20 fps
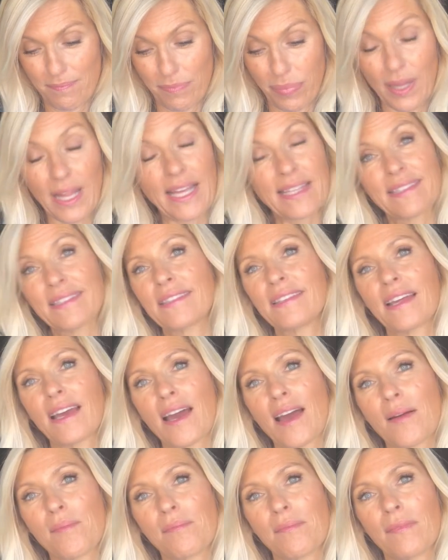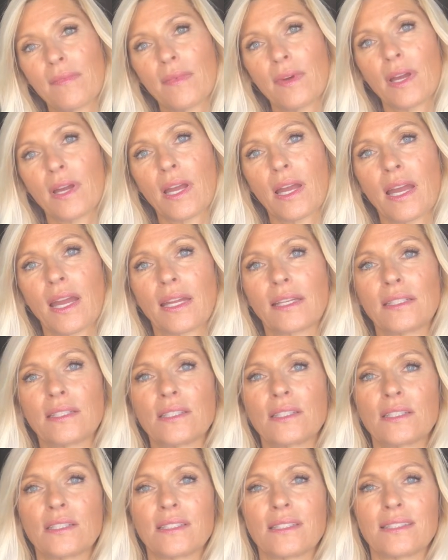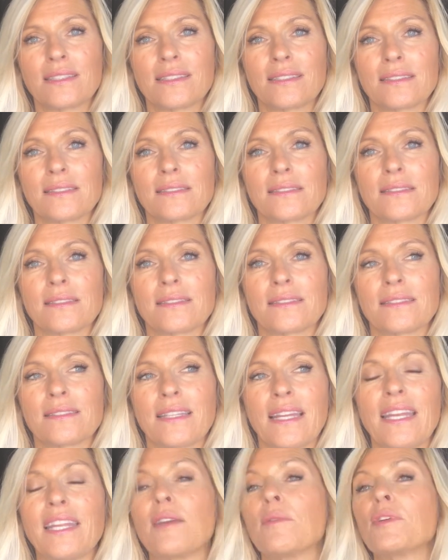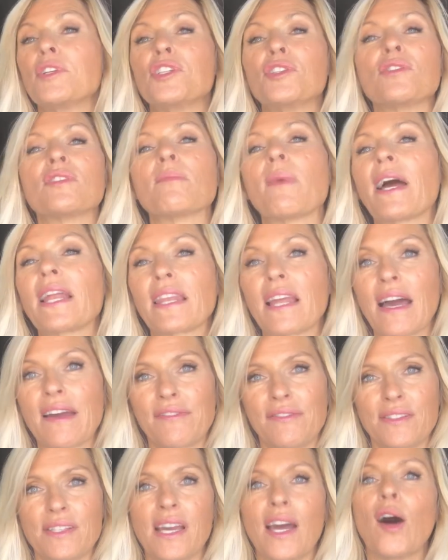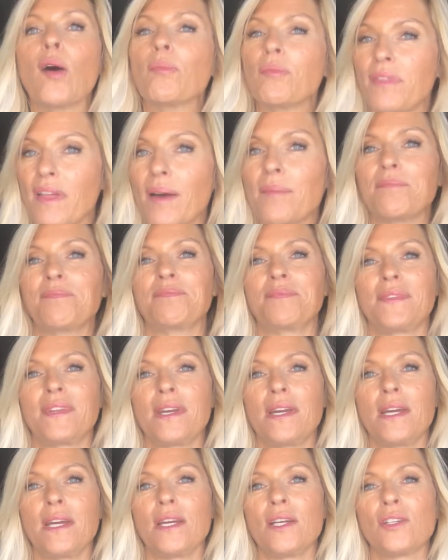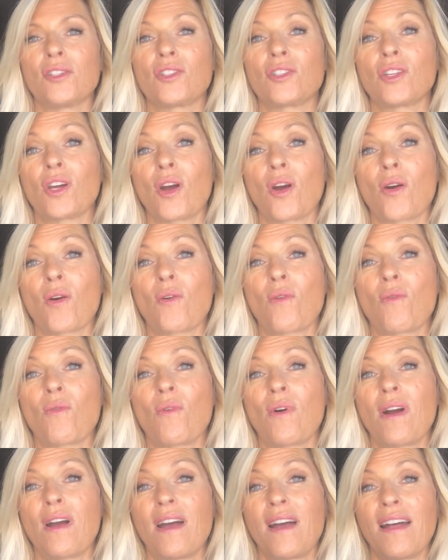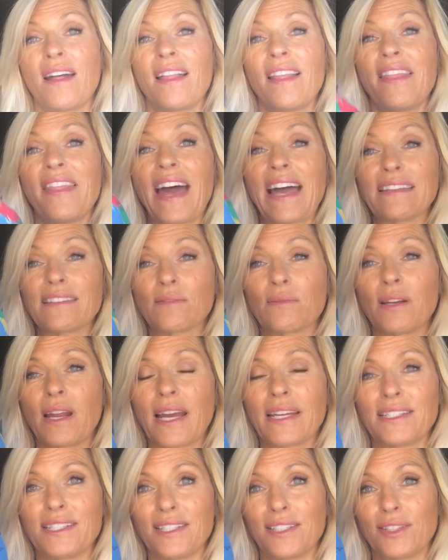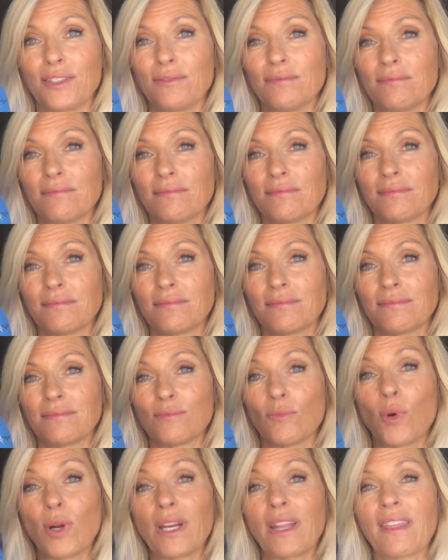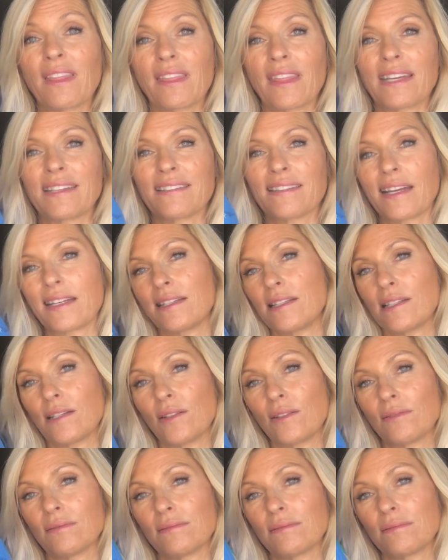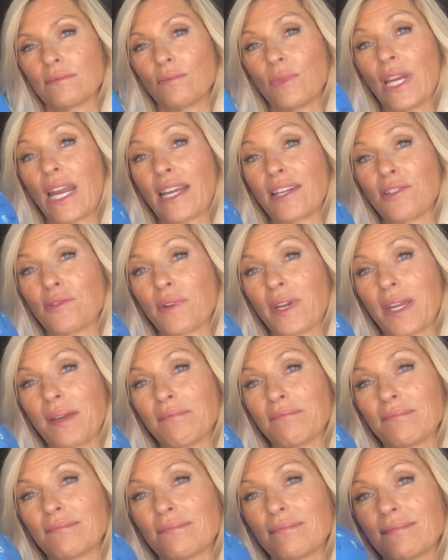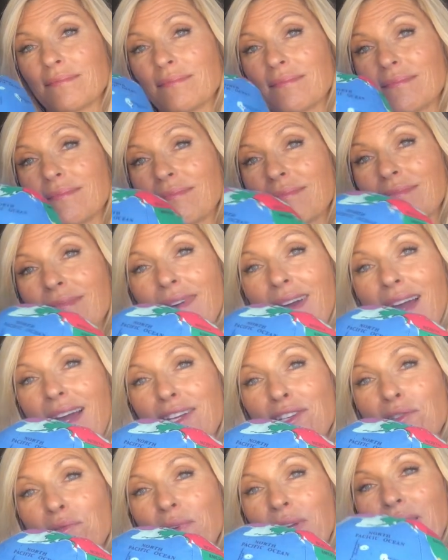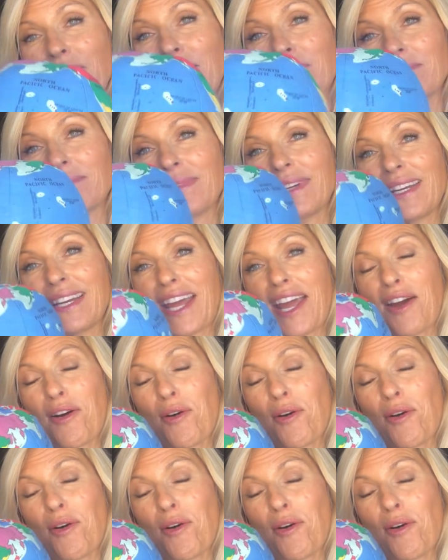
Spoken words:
bless them and that He would use my life to help them. So that's what I do. One of the things I do when I dream and I